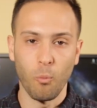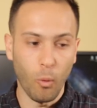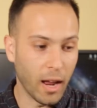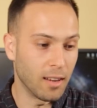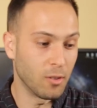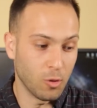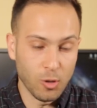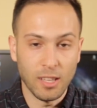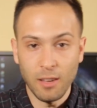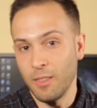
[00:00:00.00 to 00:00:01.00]
when
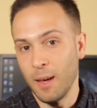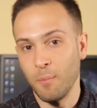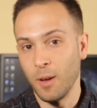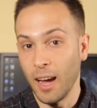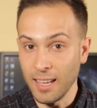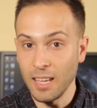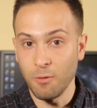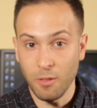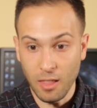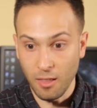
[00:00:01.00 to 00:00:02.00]
you give them a
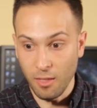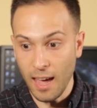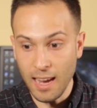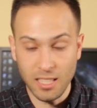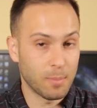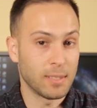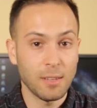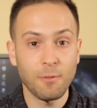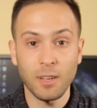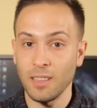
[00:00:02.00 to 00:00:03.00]
gift that they
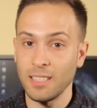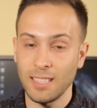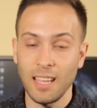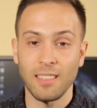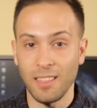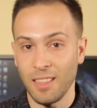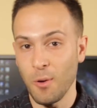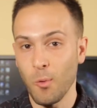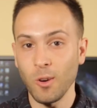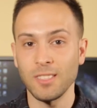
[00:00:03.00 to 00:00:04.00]
specifically said that
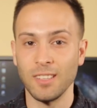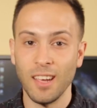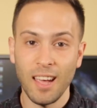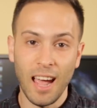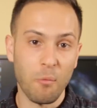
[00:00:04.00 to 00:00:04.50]
they wanted